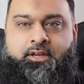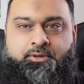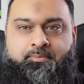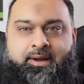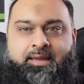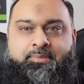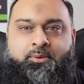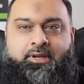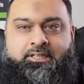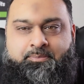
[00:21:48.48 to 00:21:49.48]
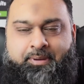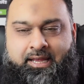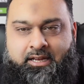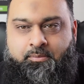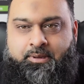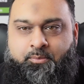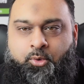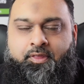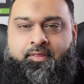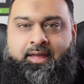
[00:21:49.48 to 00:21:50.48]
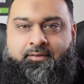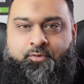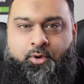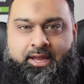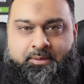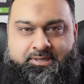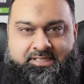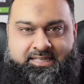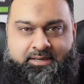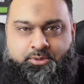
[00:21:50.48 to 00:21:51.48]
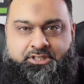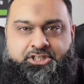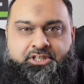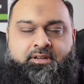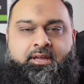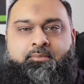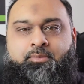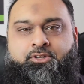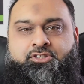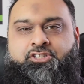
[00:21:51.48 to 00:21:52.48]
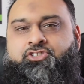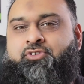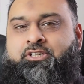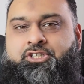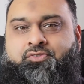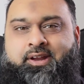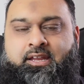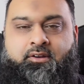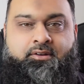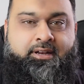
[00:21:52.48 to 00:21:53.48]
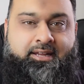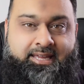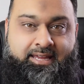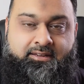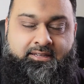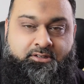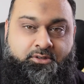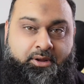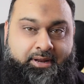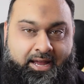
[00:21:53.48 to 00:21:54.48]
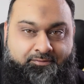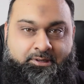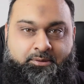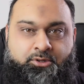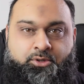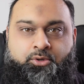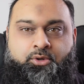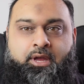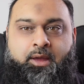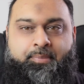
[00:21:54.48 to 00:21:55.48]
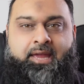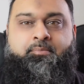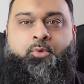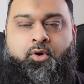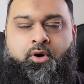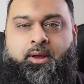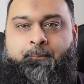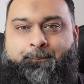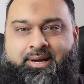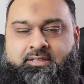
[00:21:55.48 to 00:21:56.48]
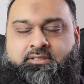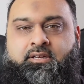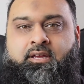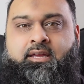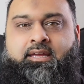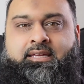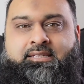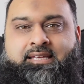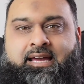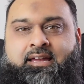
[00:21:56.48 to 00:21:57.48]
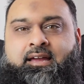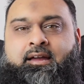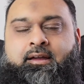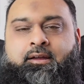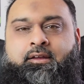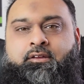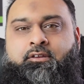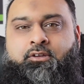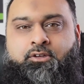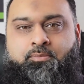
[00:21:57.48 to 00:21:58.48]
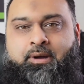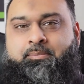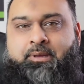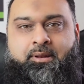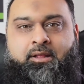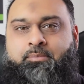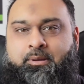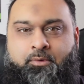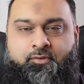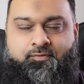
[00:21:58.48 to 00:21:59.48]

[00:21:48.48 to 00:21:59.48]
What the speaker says: you might be willing to pay a little bit more than that for a business acquisition because the structure is really good. And again, you don't have to pay more, but is that you might be a little bit more